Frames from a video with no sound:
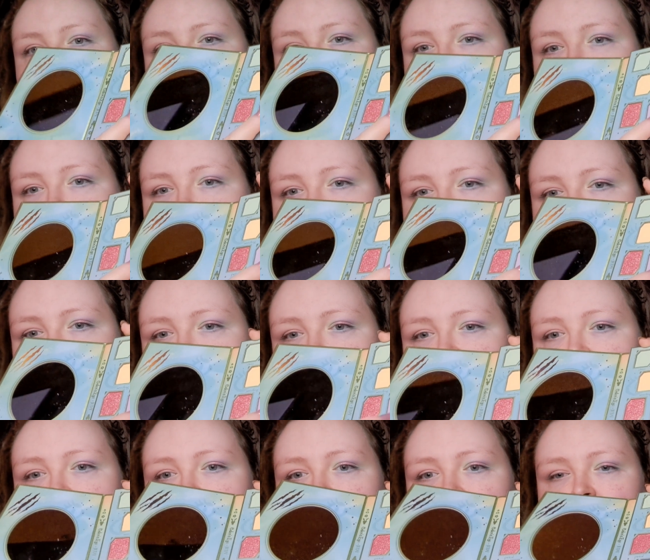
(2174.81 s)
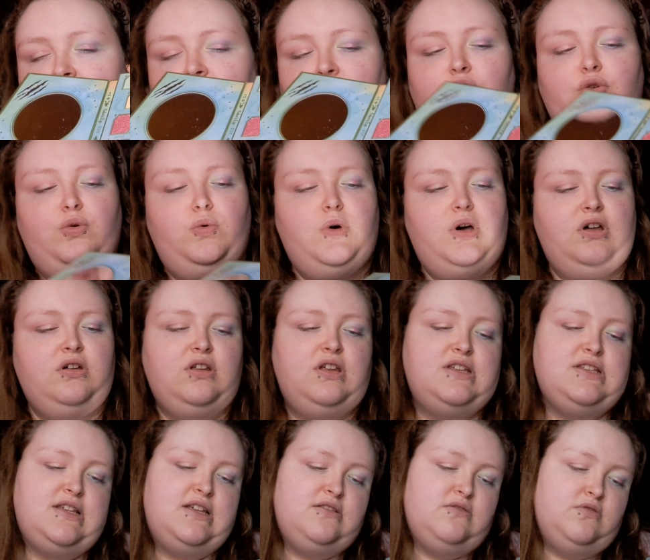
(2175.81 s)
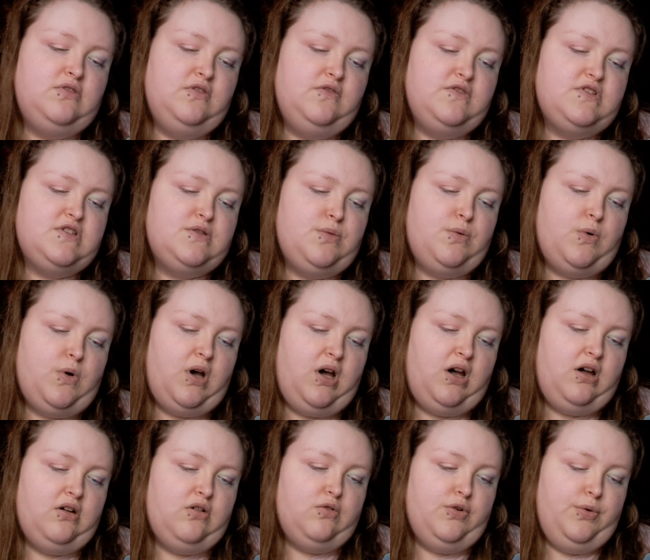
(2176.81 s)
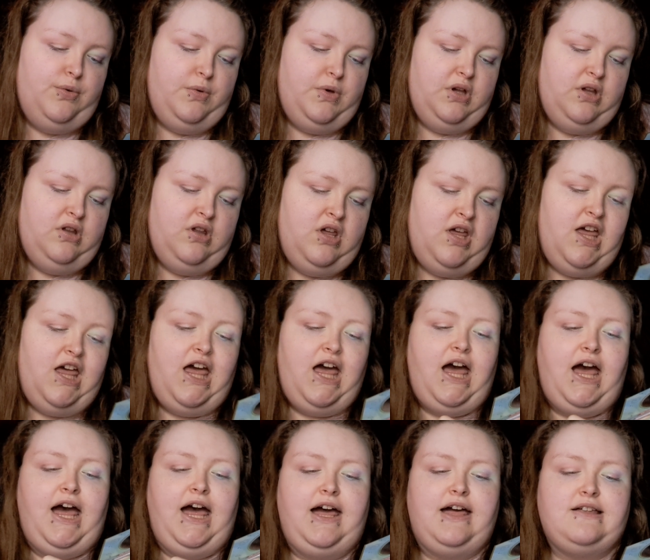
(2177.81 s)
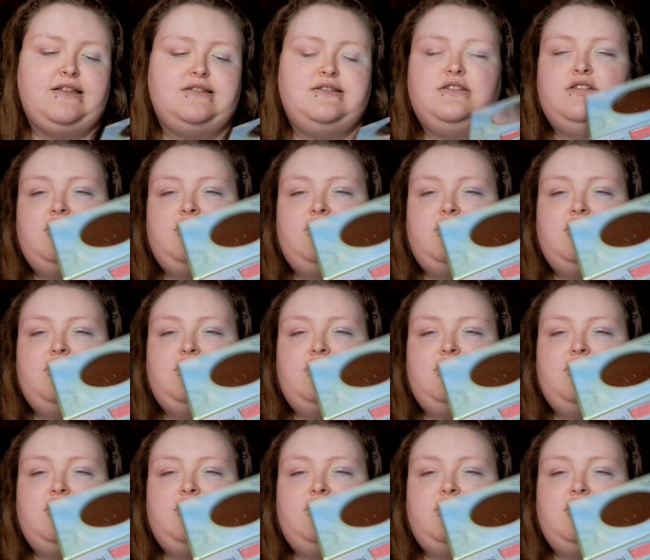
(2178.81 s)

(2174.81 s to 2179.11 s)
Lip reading: Hua and Hua. I don't know if it's Hua or Hua. And